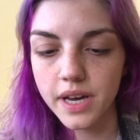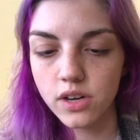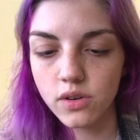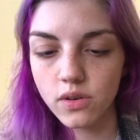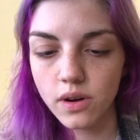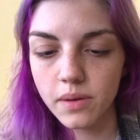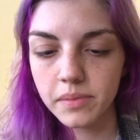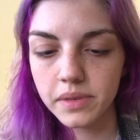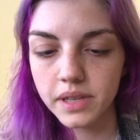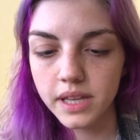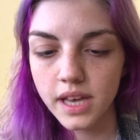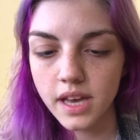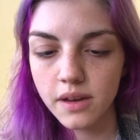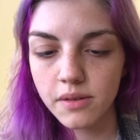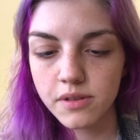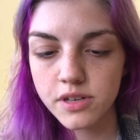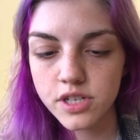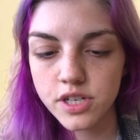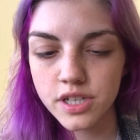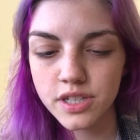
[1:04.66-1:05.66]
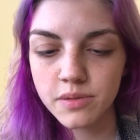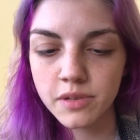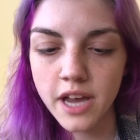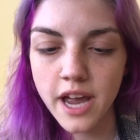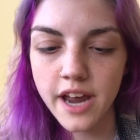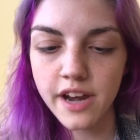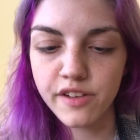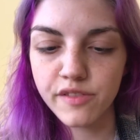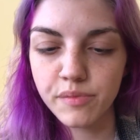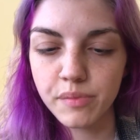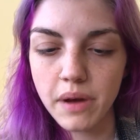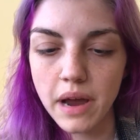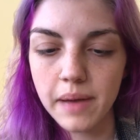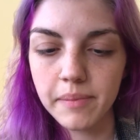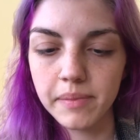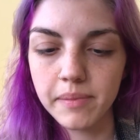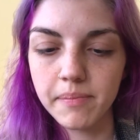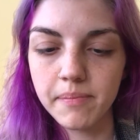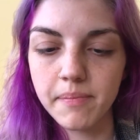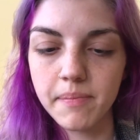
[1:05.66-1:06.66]
Normally I would just kind of
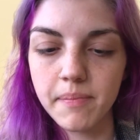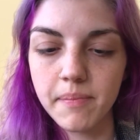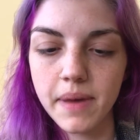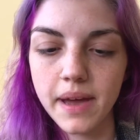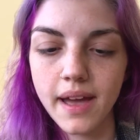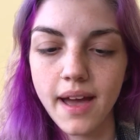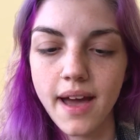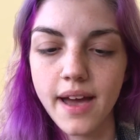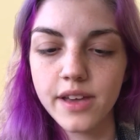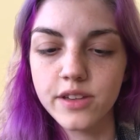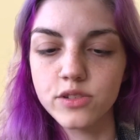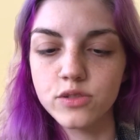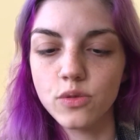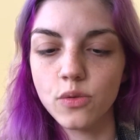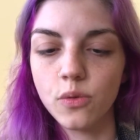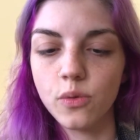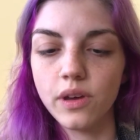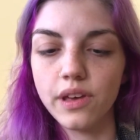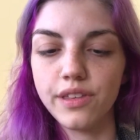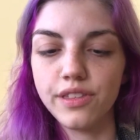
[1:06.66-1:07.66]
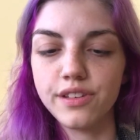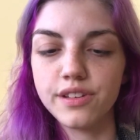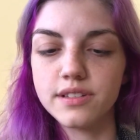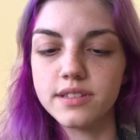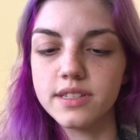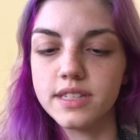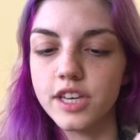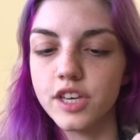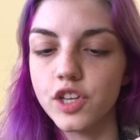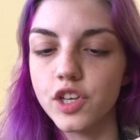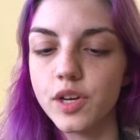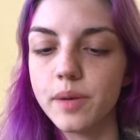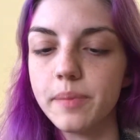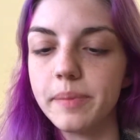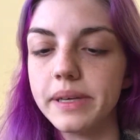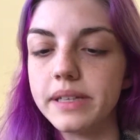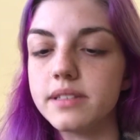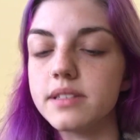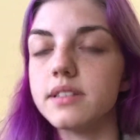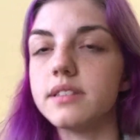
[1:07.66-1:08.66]
prime my eyes with concealer,
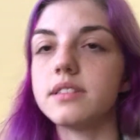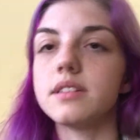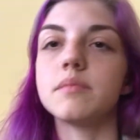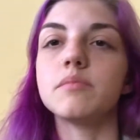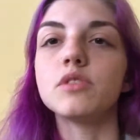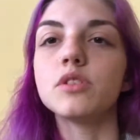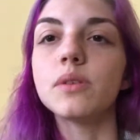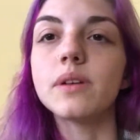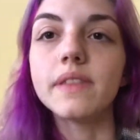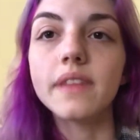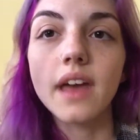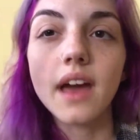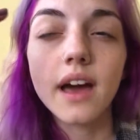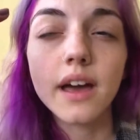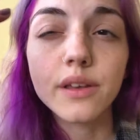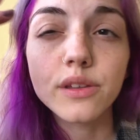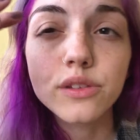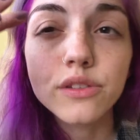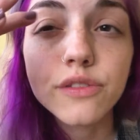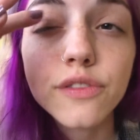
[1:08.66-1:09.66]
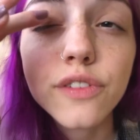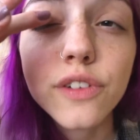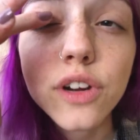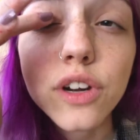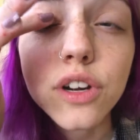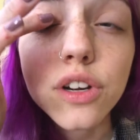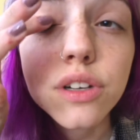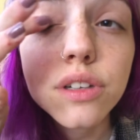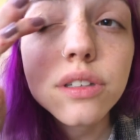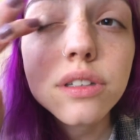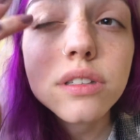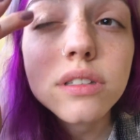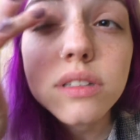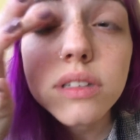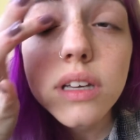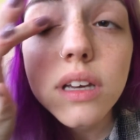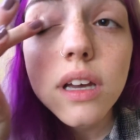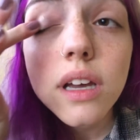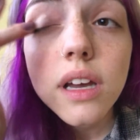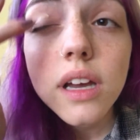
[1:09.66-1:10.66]
but since I'm doing the eyes first,
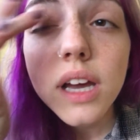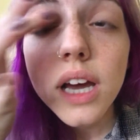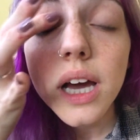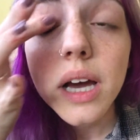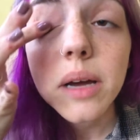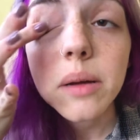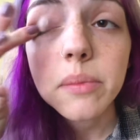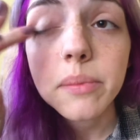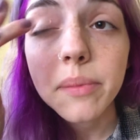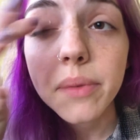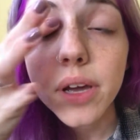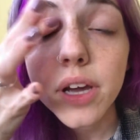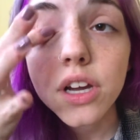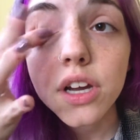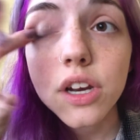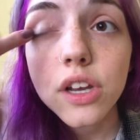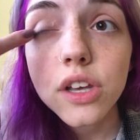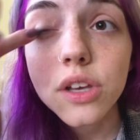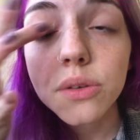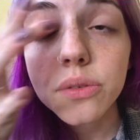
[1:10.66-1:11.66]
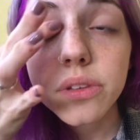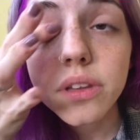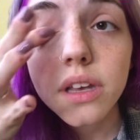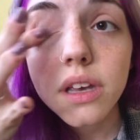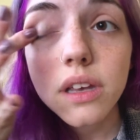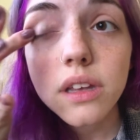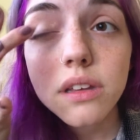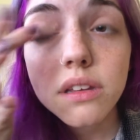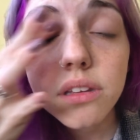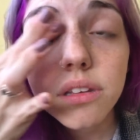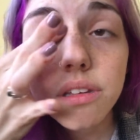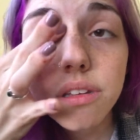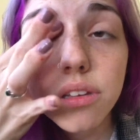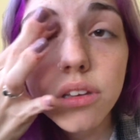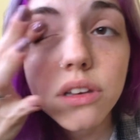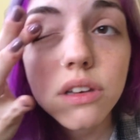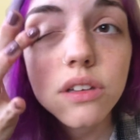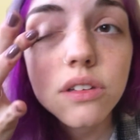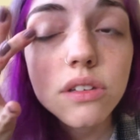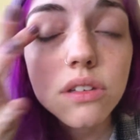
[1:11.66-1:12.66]
I'm gonna use this.
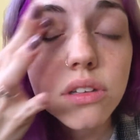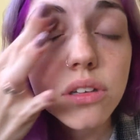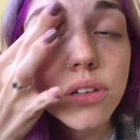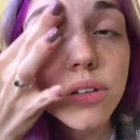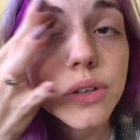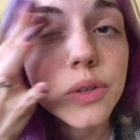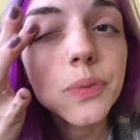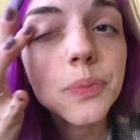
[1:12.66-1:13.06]
So